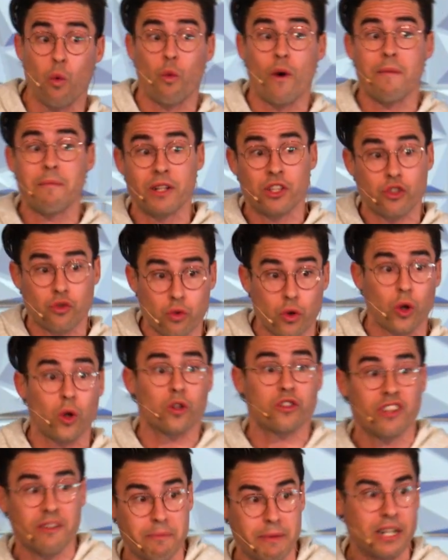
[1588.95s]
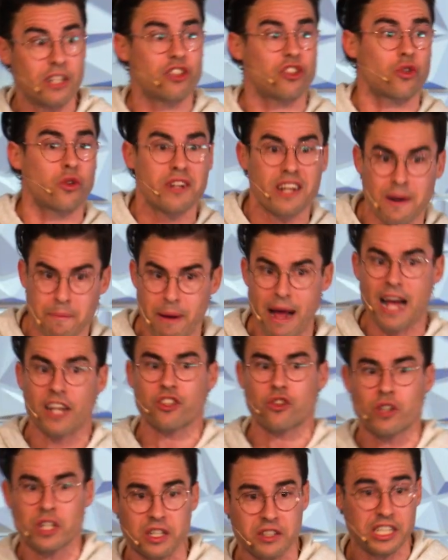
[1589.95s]
women's roles in ministry and
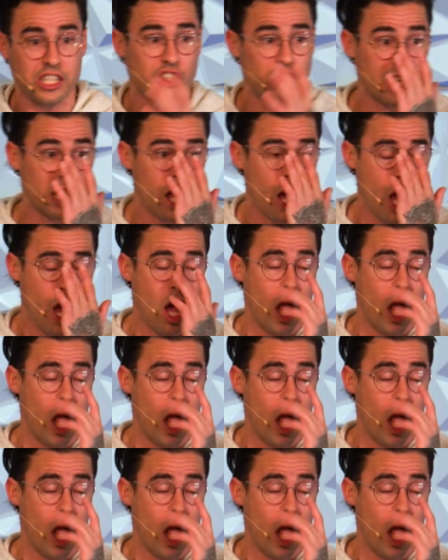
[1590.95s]
pastoring and teaching.